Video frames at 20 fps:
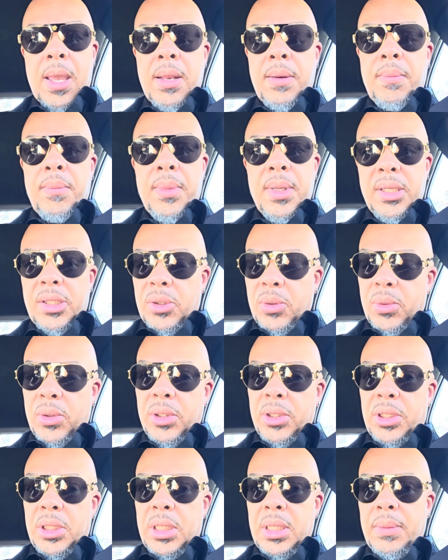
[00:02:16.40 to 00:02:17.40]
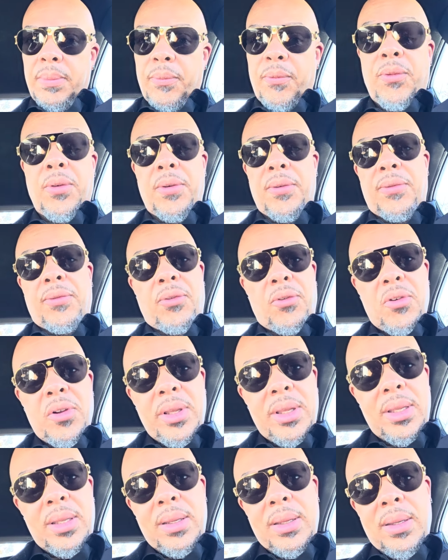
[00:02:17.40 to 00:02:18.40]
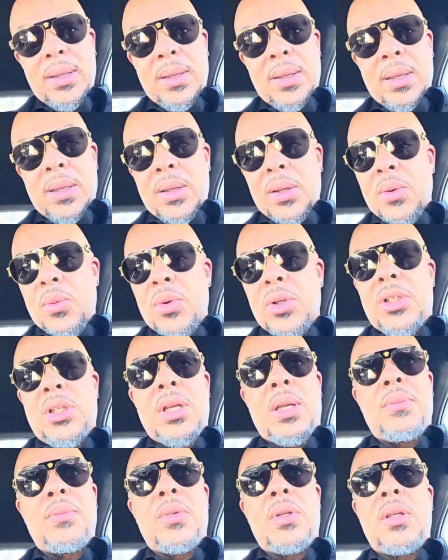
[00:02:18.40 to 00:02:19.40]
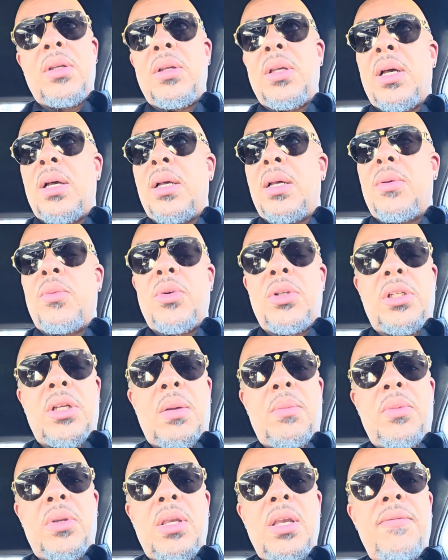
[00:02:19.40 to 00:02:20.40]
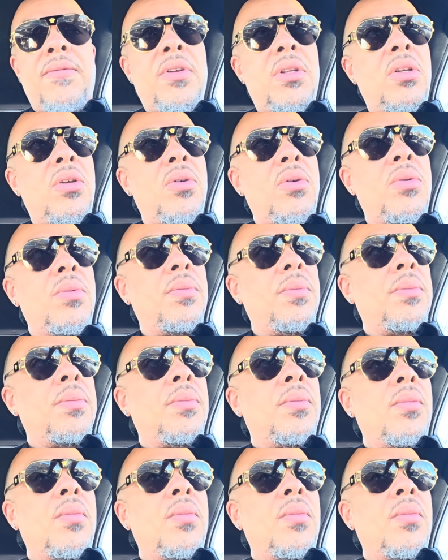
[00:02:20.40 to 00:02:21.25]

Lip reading: and mentorship for free, which I'm giving you.